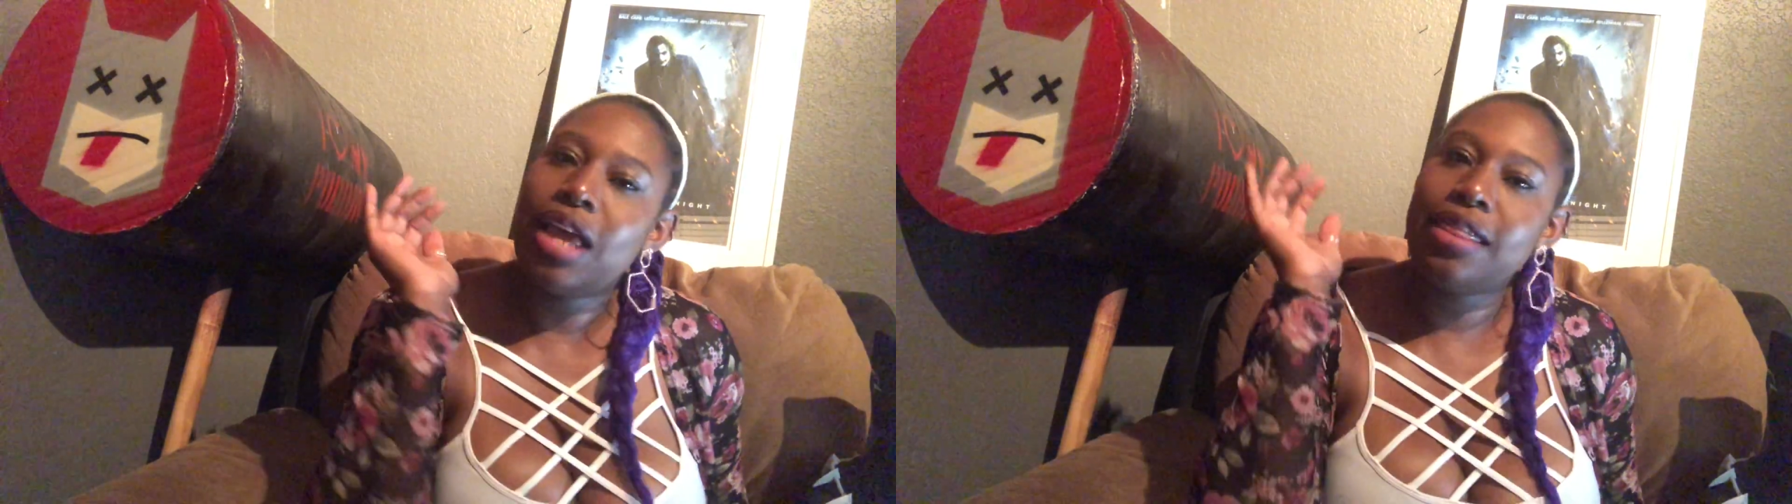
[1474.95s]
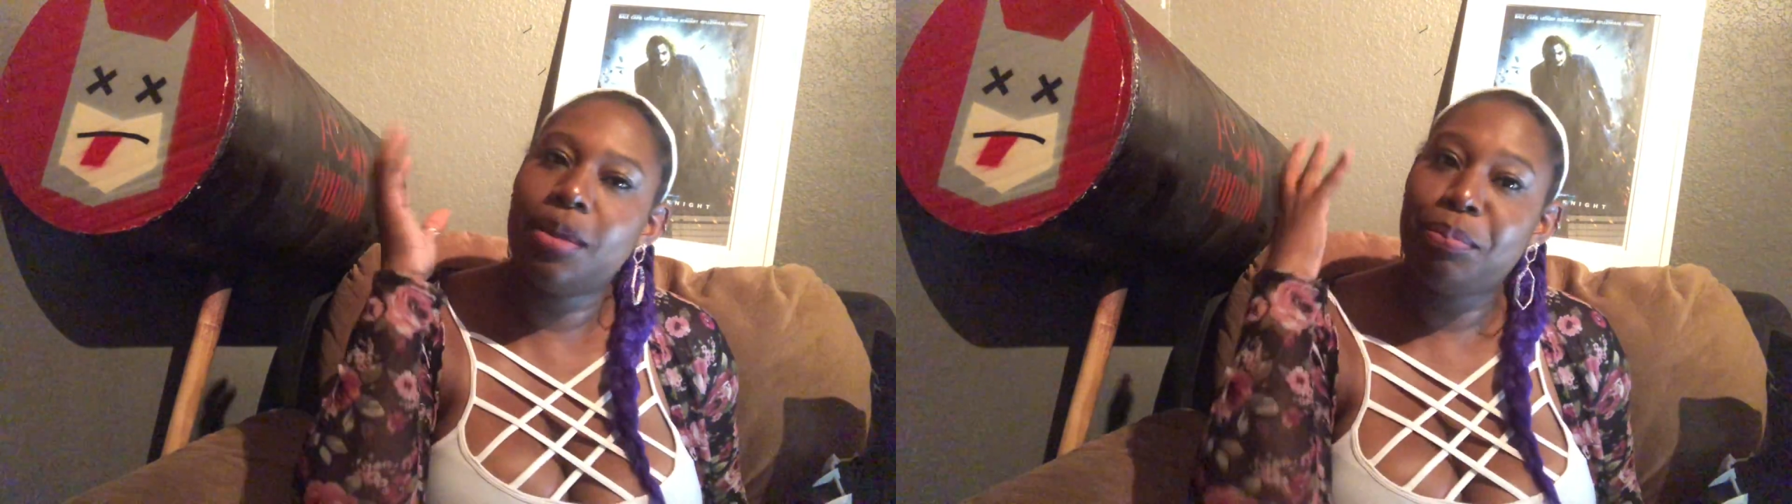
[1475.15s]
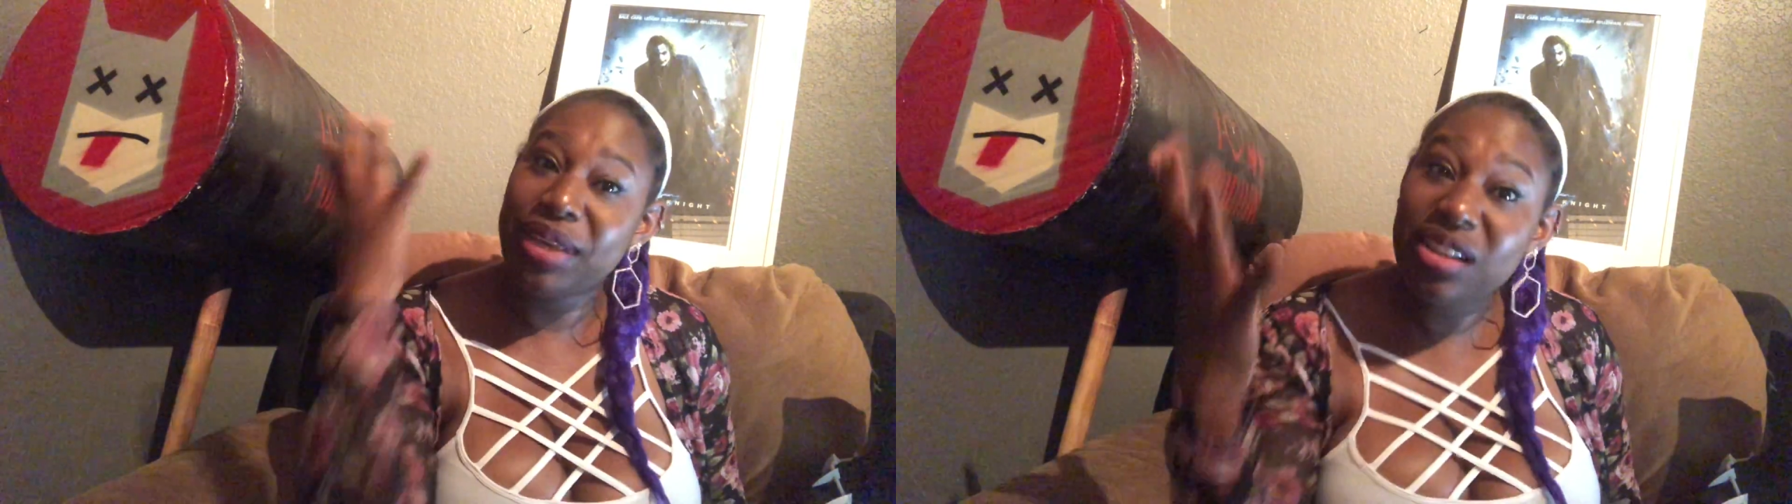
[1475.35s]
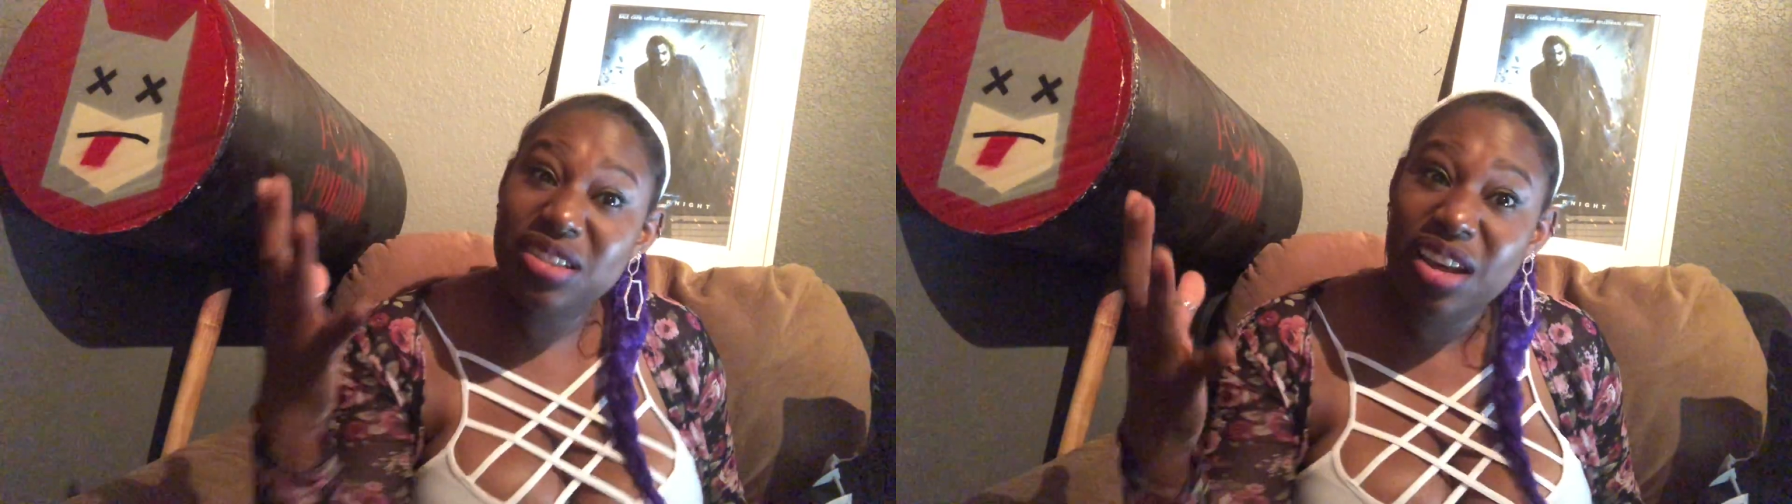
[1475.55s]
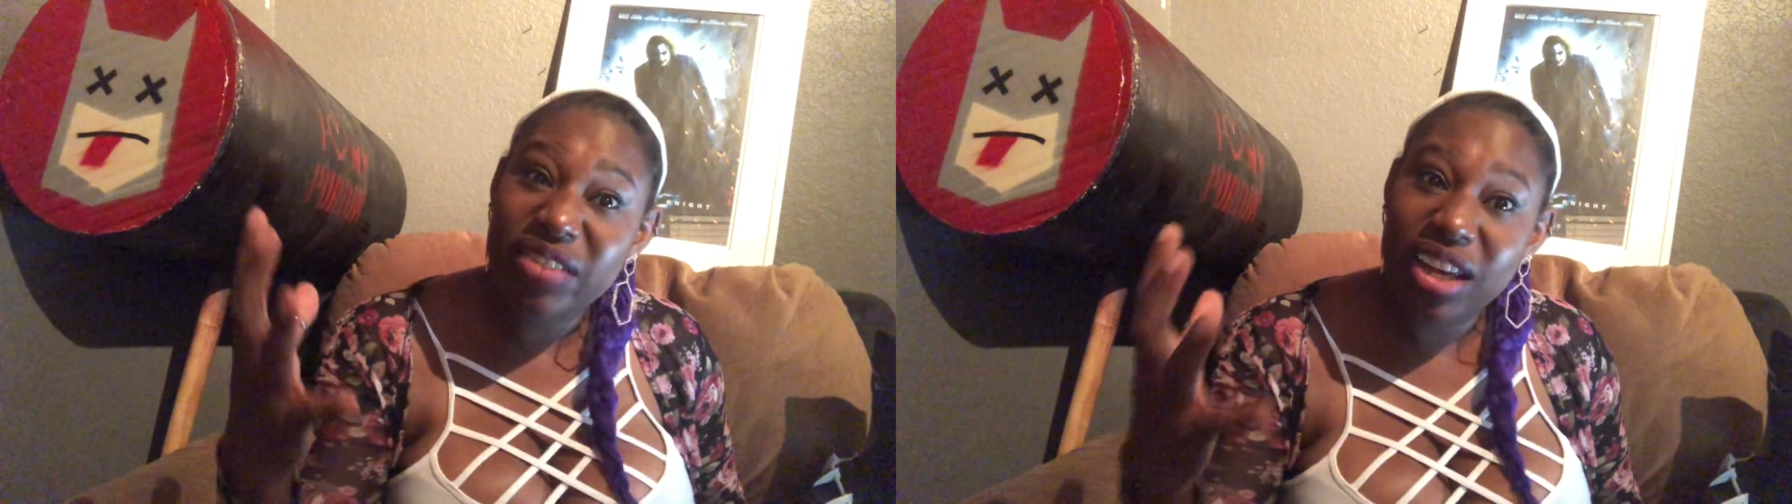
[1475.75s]
and the
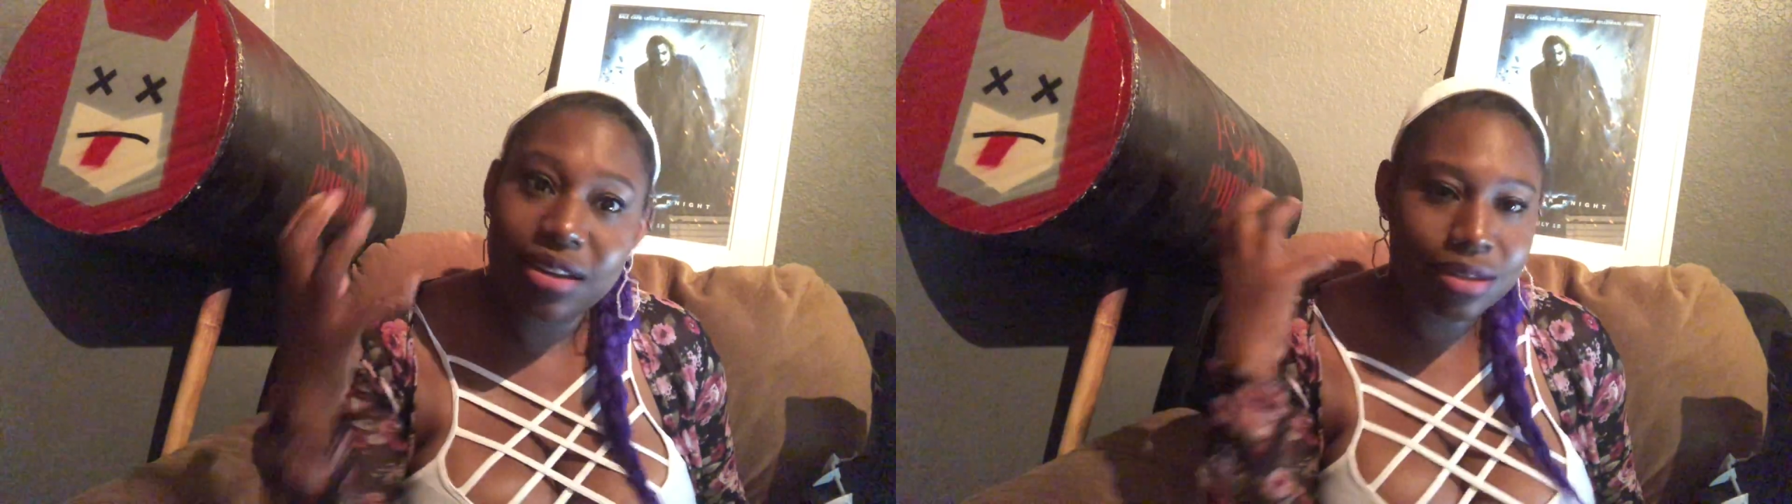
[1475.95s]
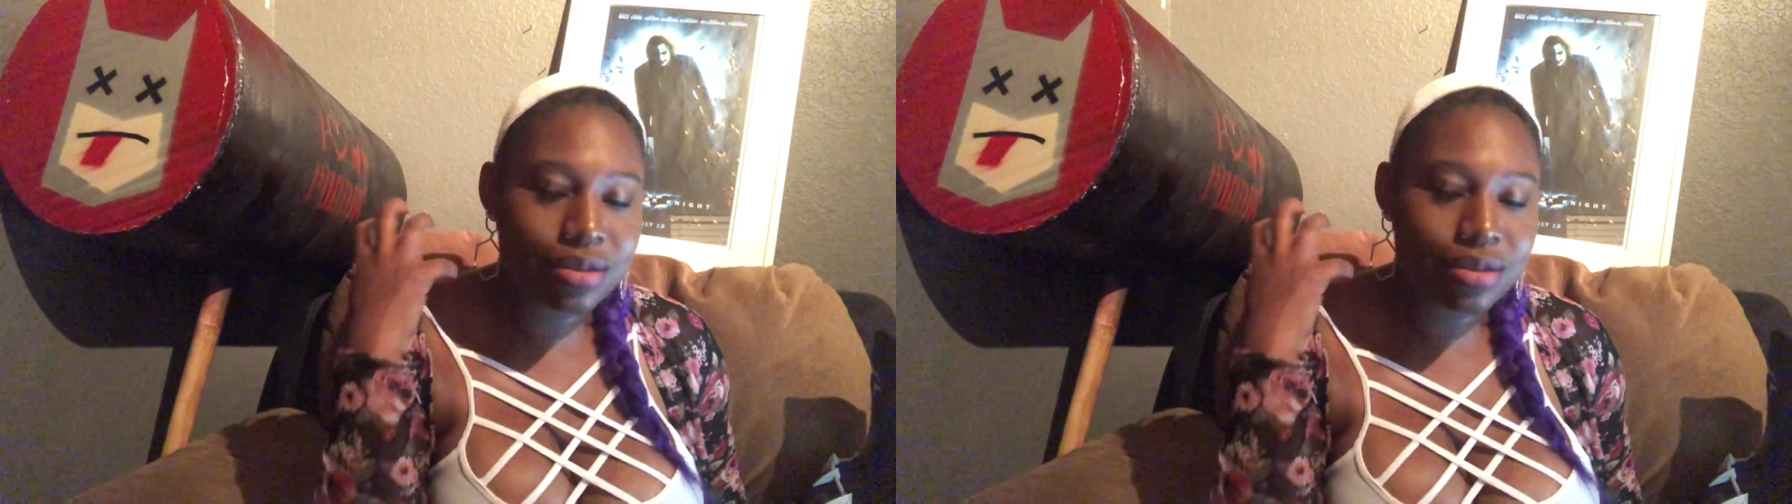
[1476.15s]
build of it,